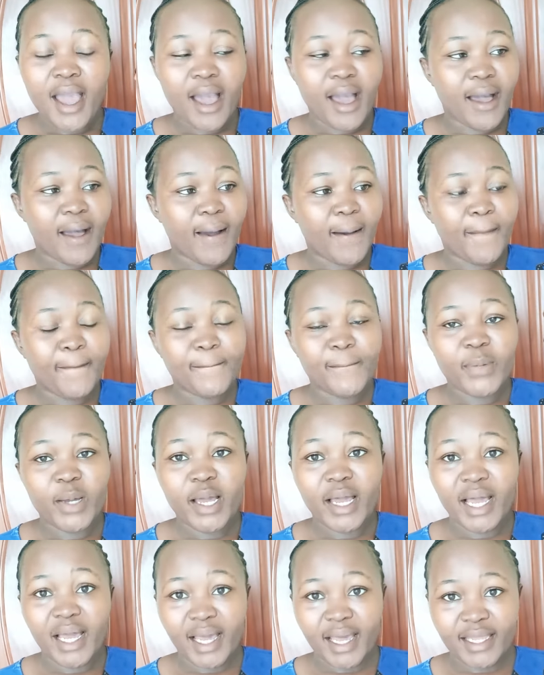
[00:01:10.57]

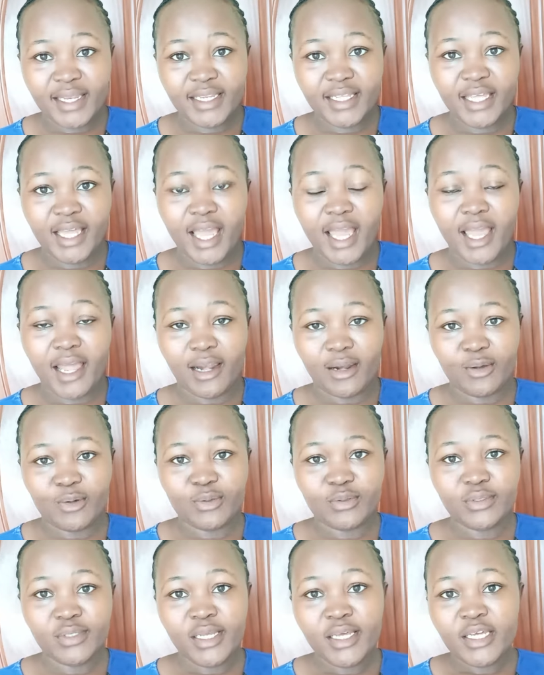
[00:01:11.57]
honey
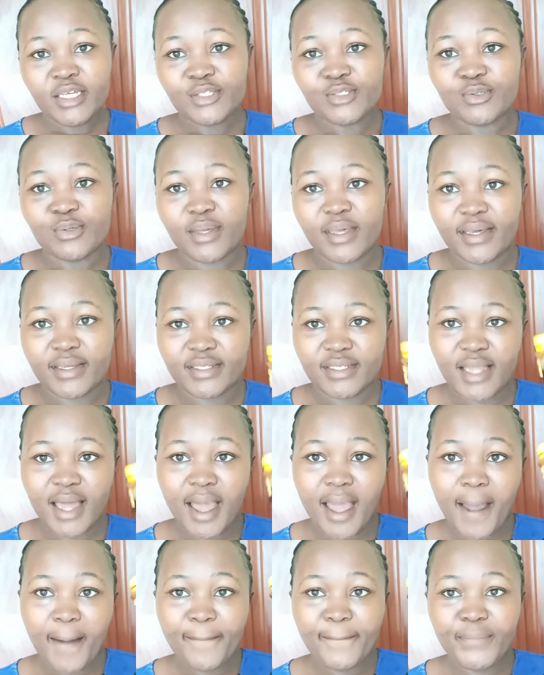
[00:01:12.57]
alone to get
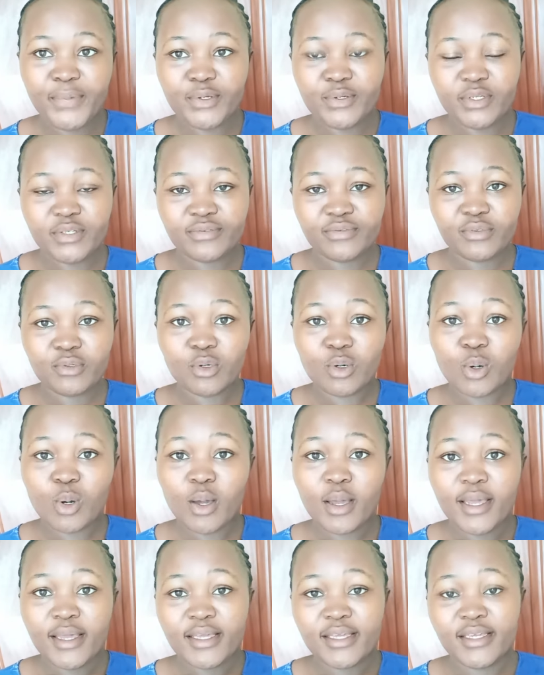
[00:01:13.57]
a beautiful
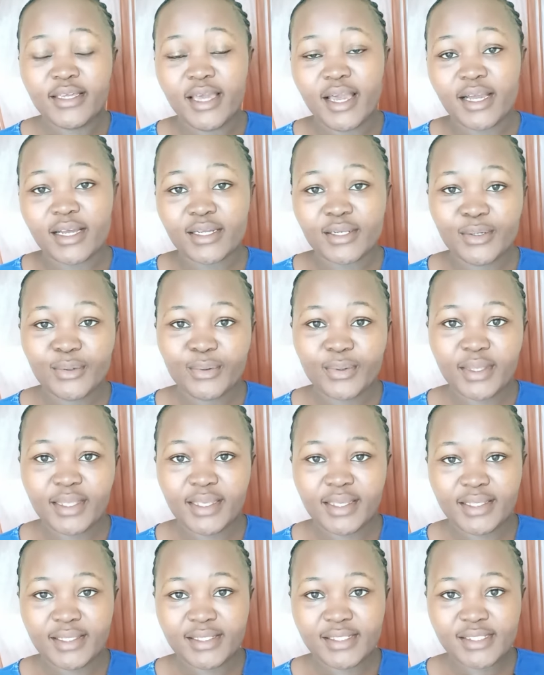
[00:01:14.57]
young
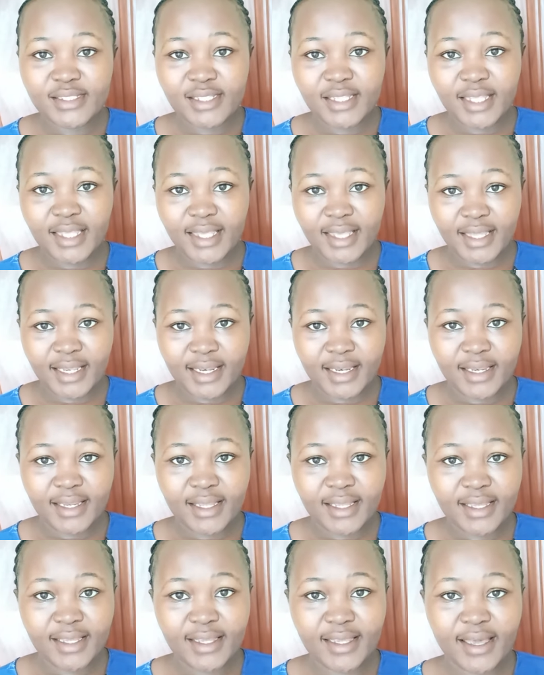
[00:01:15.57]
looking skin
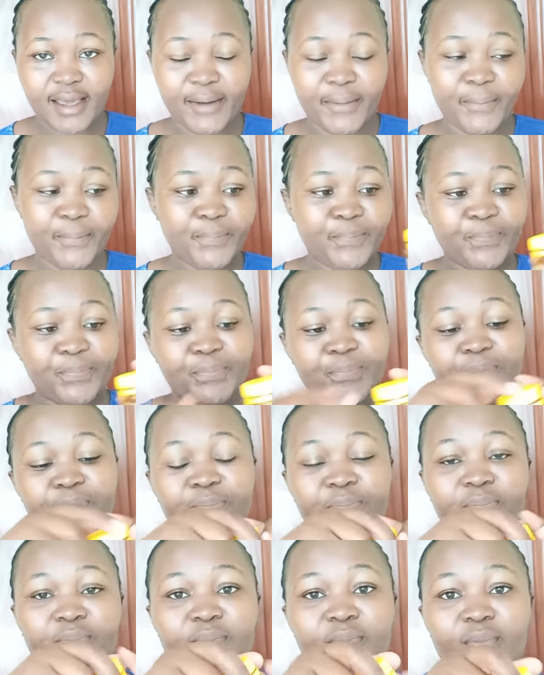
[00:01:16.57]
here. Yeah.
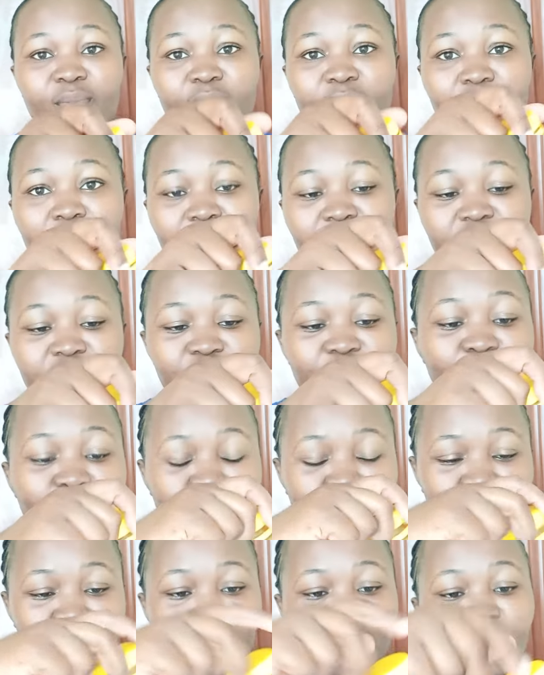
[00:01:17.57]

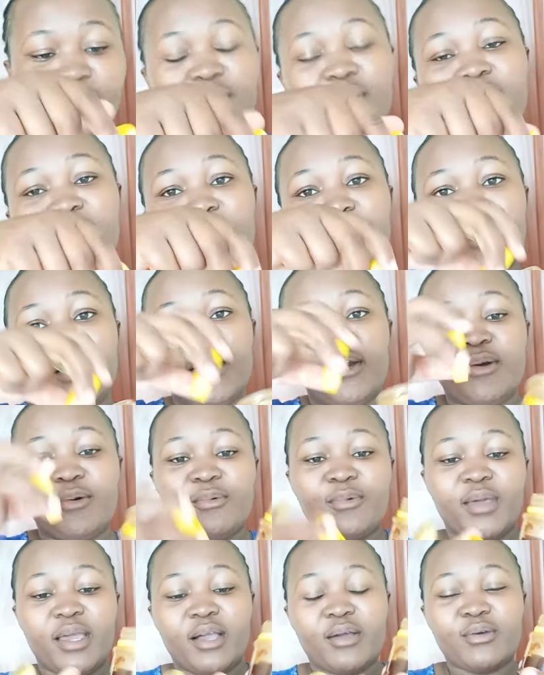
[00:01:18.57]
So
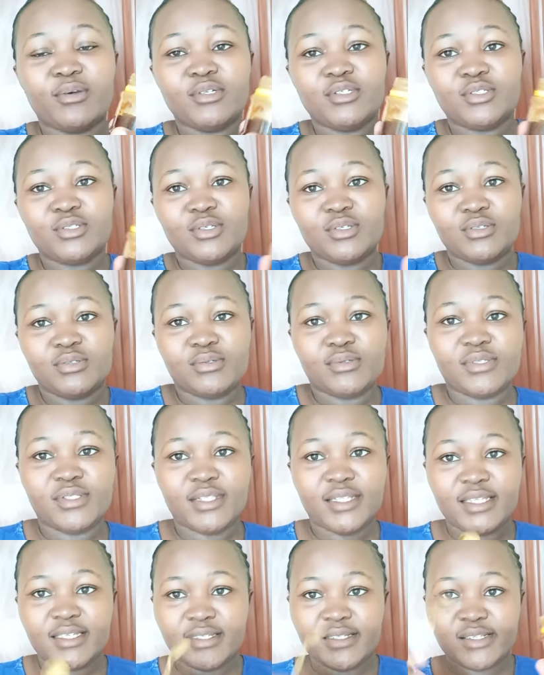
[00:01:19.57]
we are going to use
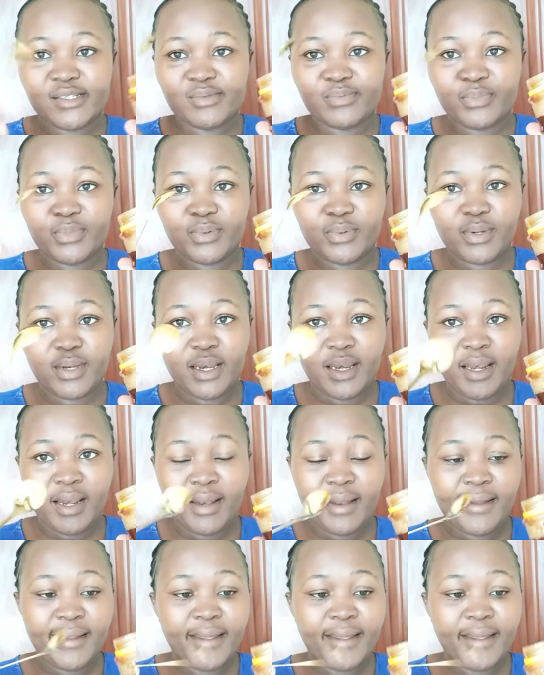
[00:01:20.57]
this spoon